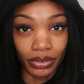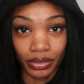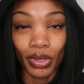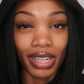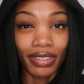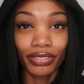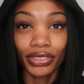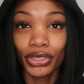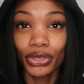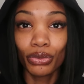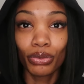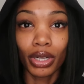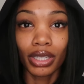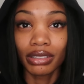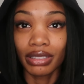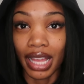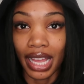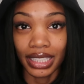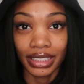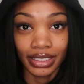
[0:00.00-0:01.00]
Whoever you were
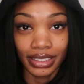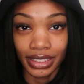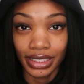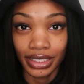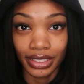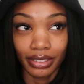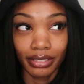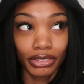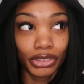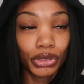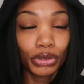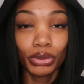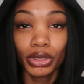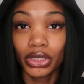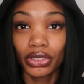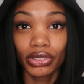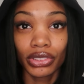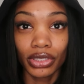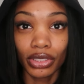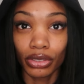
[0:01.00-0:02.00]
last year, two
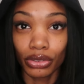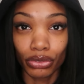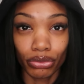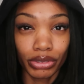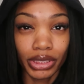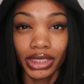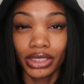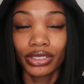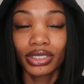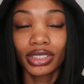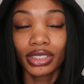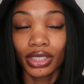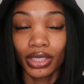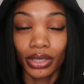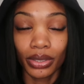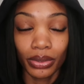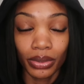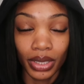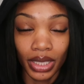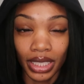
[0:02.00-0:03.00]
years ago, three years
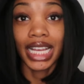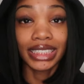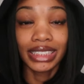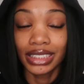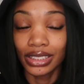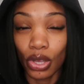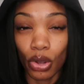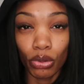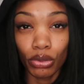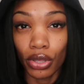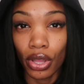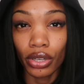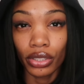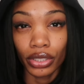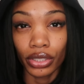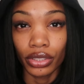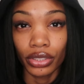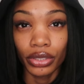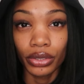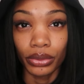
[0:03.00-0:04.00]
ago, that's no
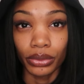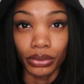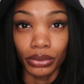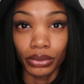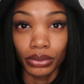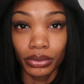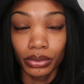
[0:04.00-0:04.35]
longer you.